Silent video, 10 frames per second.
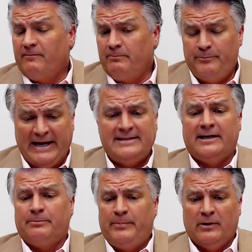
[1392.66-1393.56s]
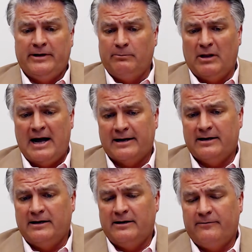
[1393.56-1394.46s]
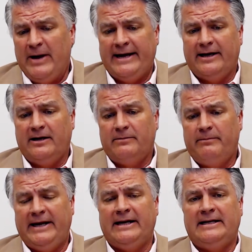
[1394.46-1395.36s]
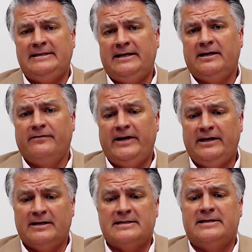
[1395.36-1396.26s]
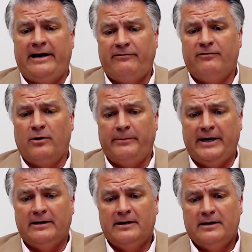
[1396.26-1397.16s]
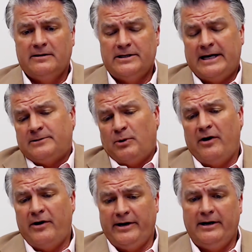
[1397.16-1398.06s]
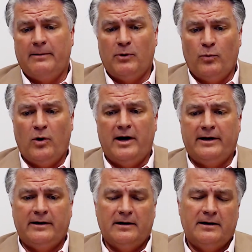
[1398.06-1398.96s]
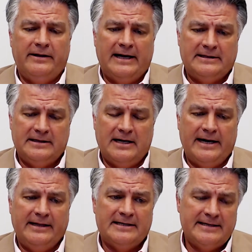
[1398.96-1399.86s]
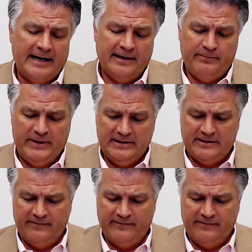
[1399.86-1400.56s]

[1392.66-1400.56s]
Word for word: basic building block of banking make it easy convenient and safe for me so that's priority number one on that side the second piece of